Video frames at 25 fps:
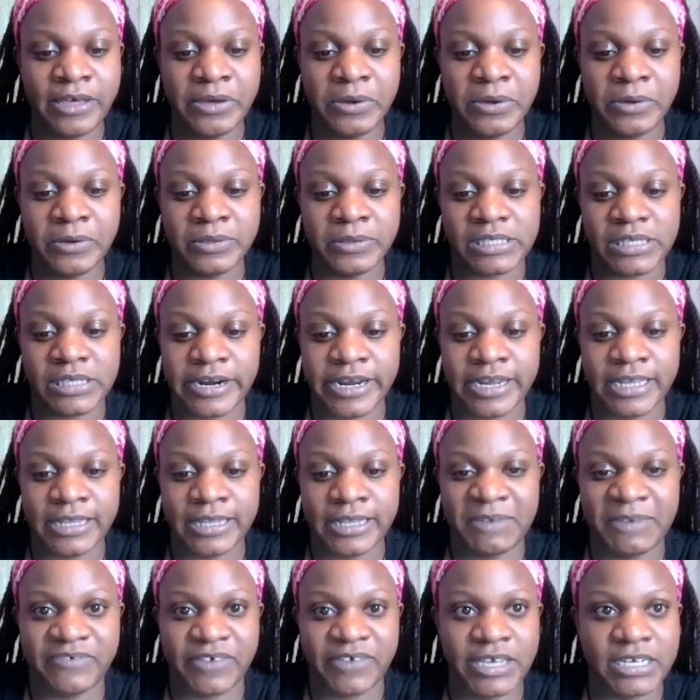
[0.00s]
sorry,
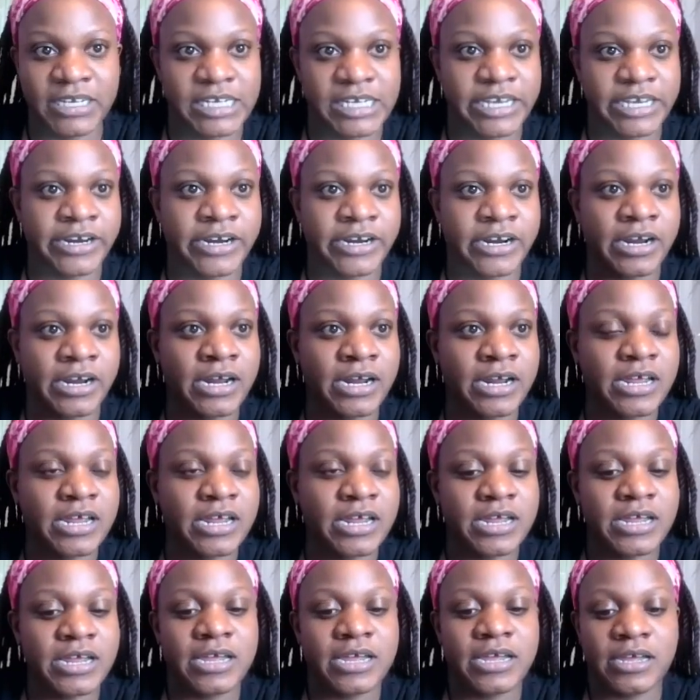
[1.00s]
let me find here
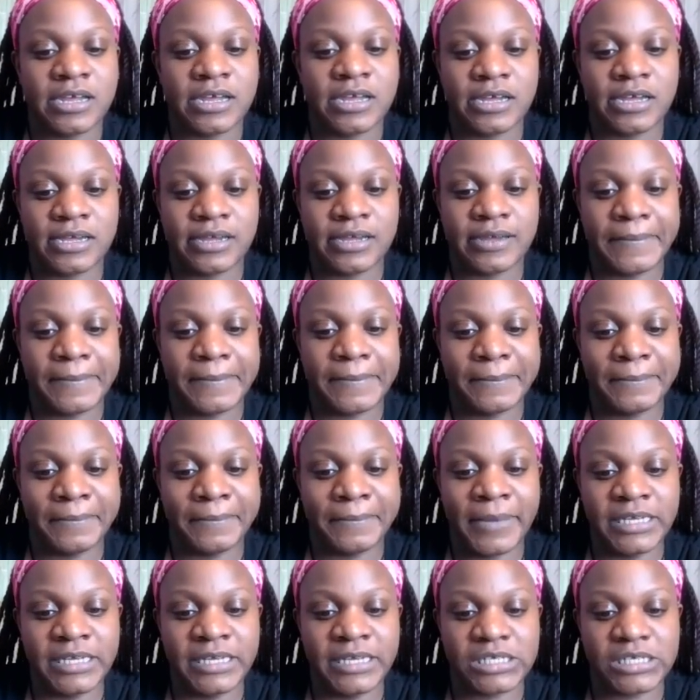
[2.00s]

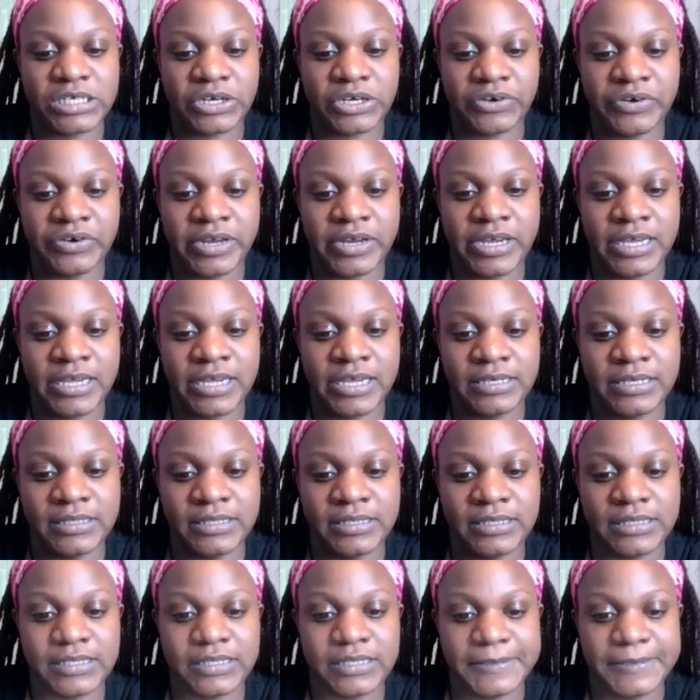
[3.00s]
my
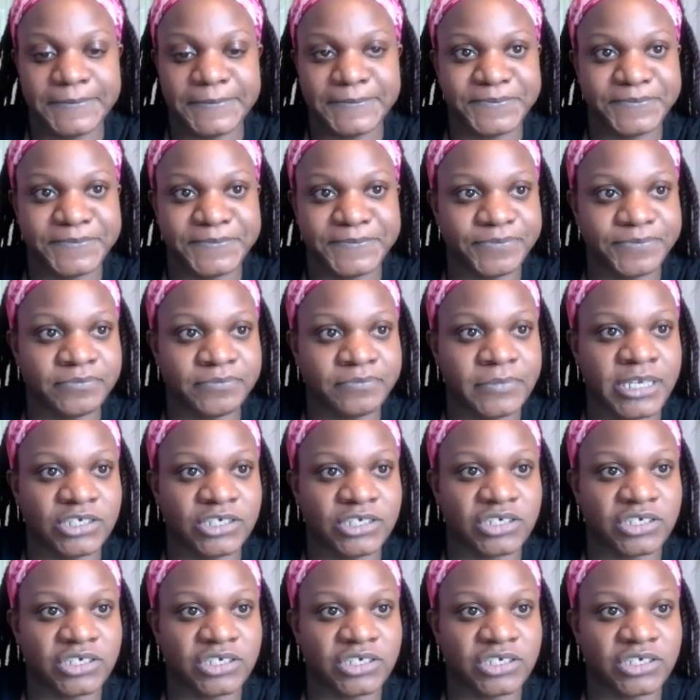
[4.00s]
screens. Make sure.